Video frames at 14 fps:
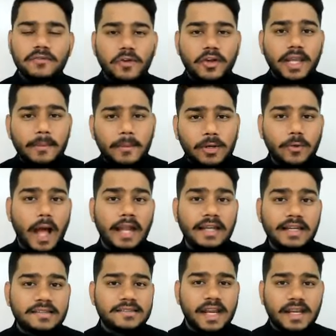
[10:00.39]
If you're able to
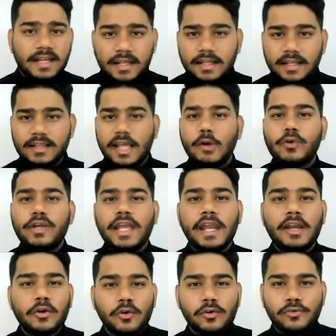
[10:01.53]
understand, then only
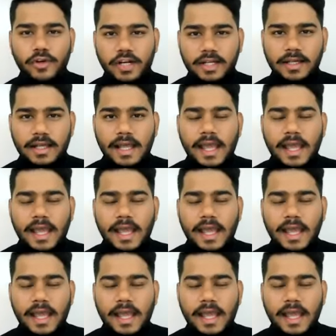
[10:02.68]
enroll for it.